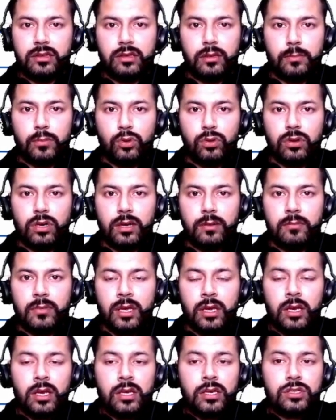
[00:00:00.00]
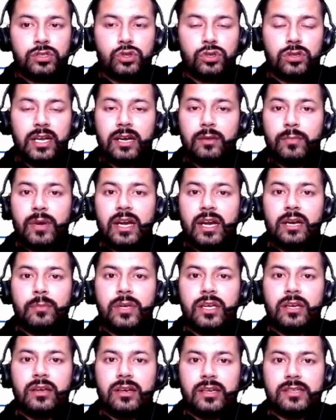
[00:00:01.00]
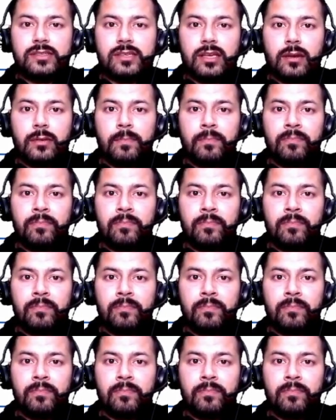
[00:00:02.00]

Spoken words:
the program. So that might be a reason.